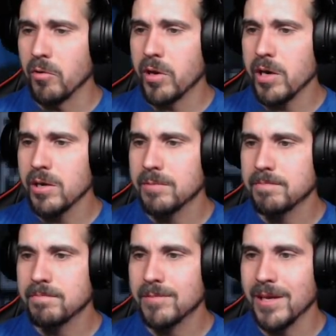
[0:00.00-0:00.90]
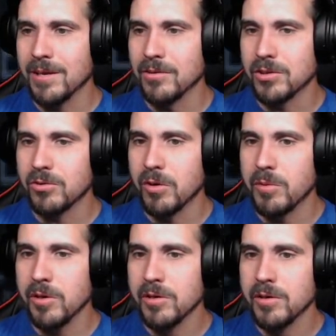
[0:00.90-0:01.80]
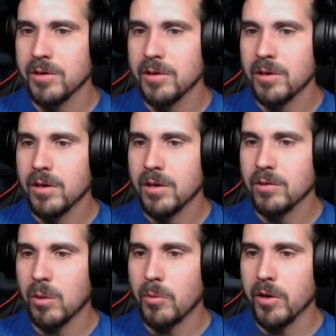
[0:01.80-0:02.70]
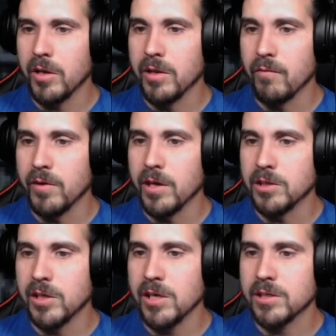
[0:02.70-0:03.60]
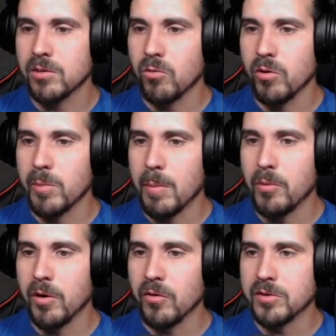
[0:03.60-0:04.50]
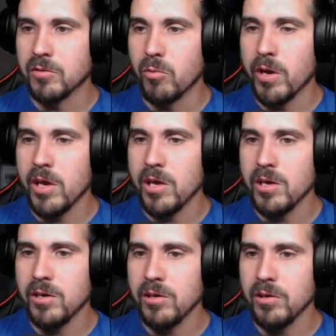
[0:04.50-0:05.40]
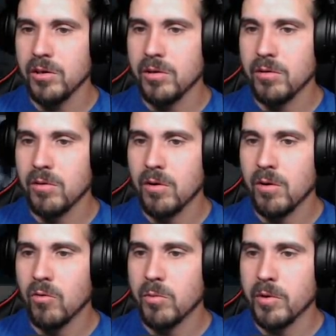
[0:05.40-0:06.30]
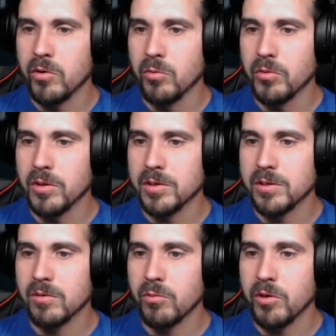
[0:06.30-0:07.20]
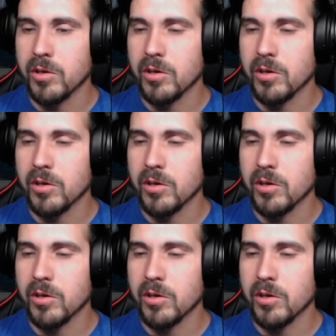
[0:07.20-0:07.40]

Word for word: Okay, that looks creepy. So I put it in the V H S, or am I putting this away? What am I doing with this? Read.